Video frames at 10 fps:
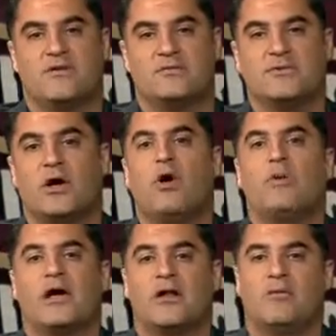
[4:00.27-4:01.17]
never do that. Oh
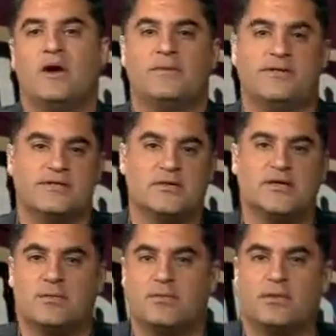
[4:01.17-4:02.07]
my God, you might be
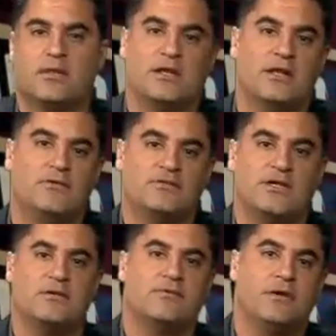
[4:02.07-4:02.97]
insulting people, and then they would say,